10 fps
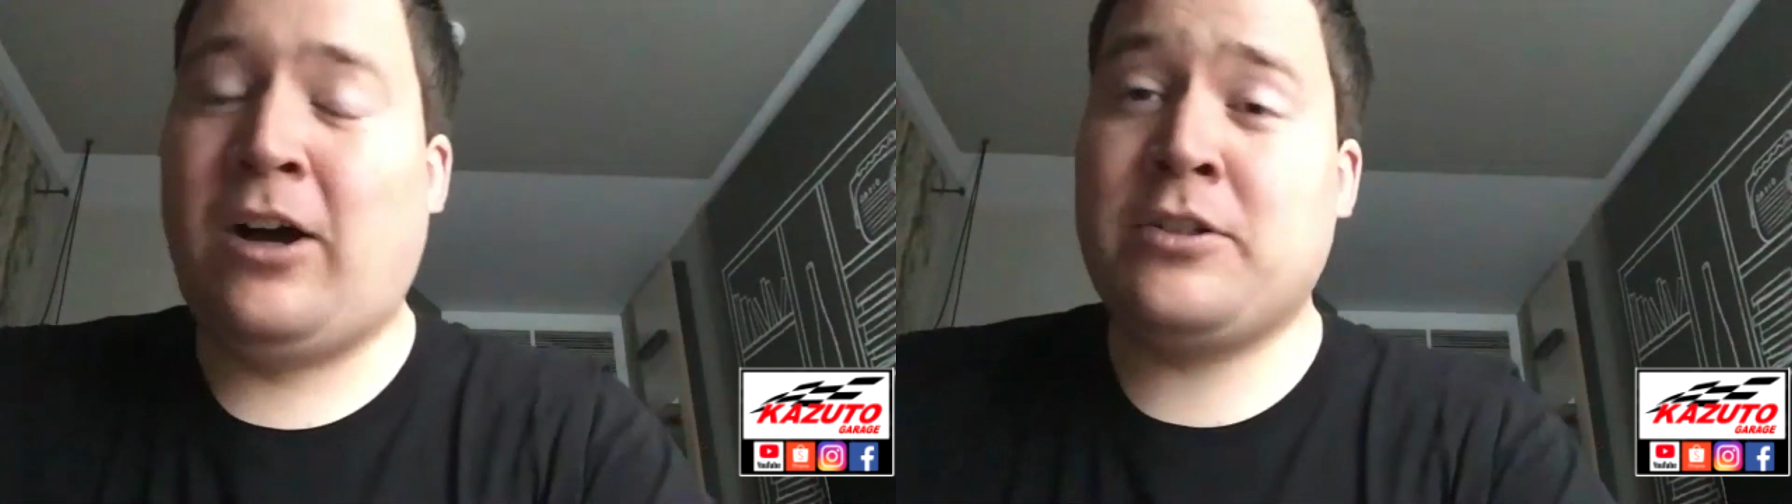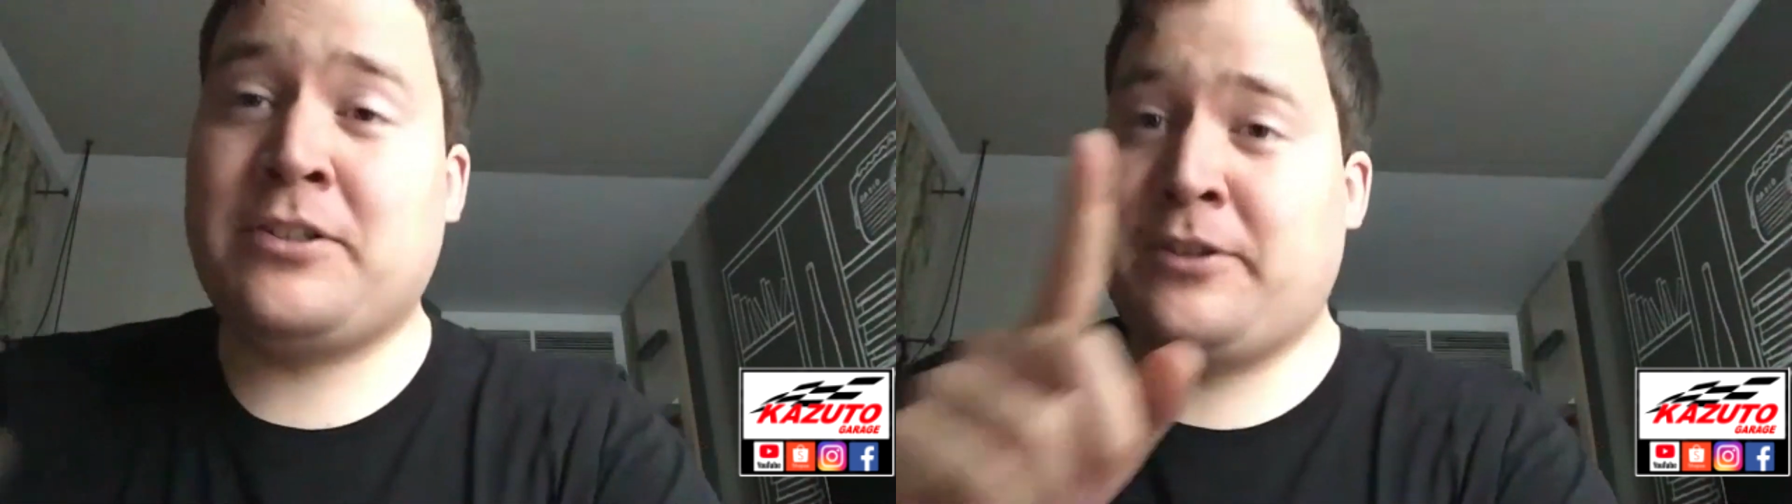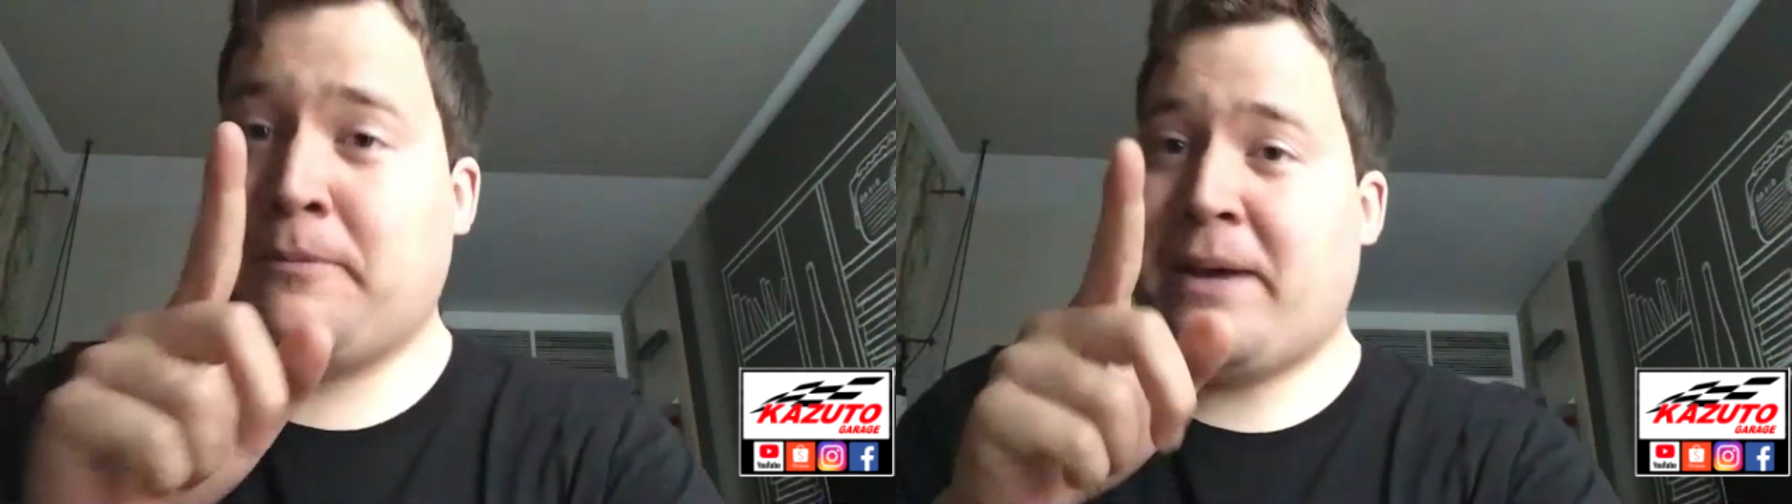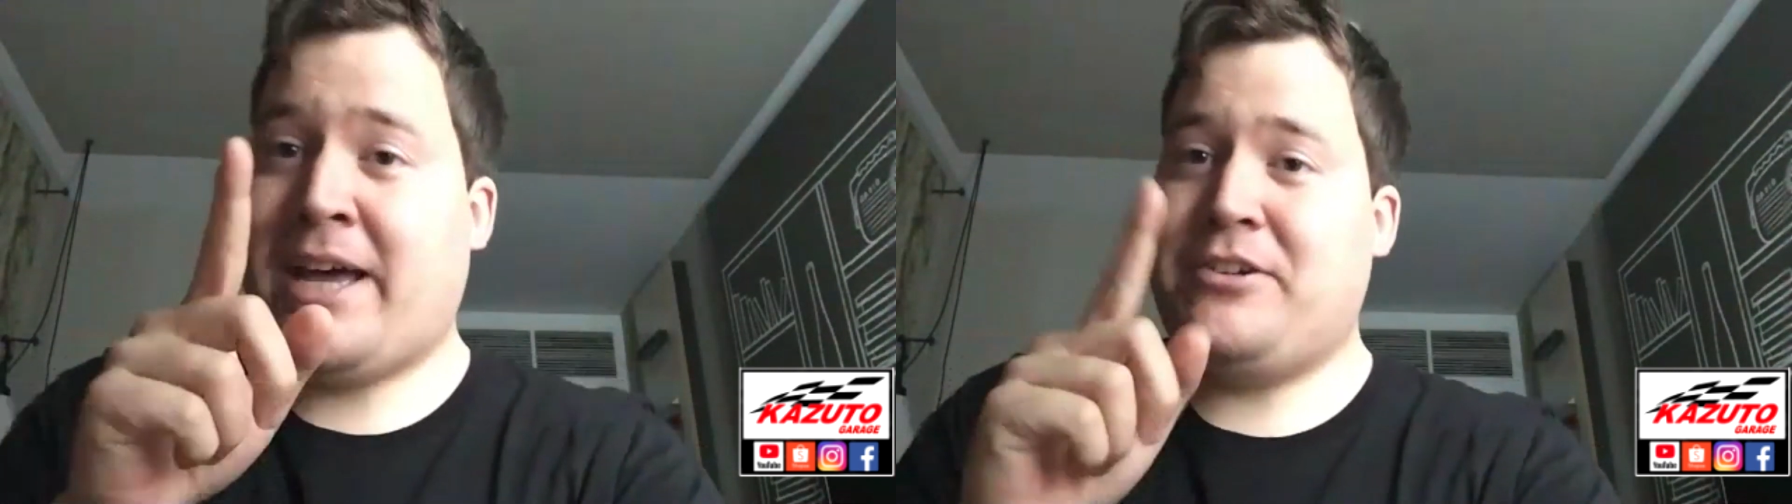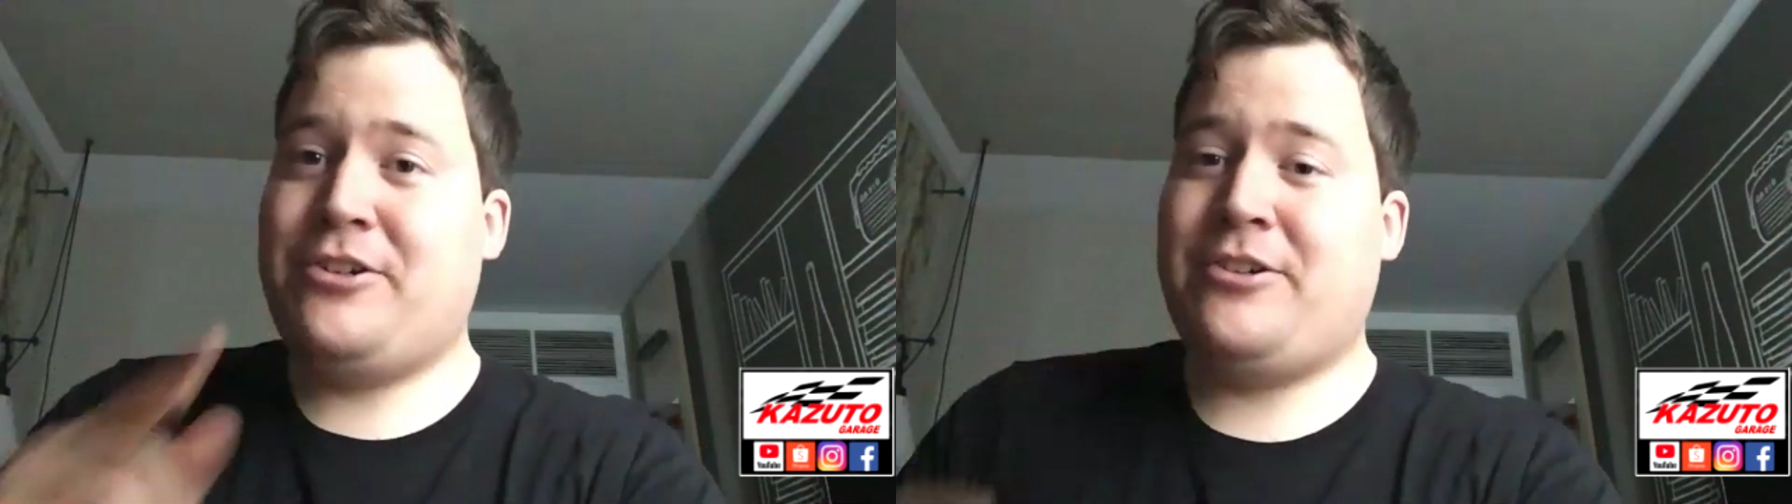the badge.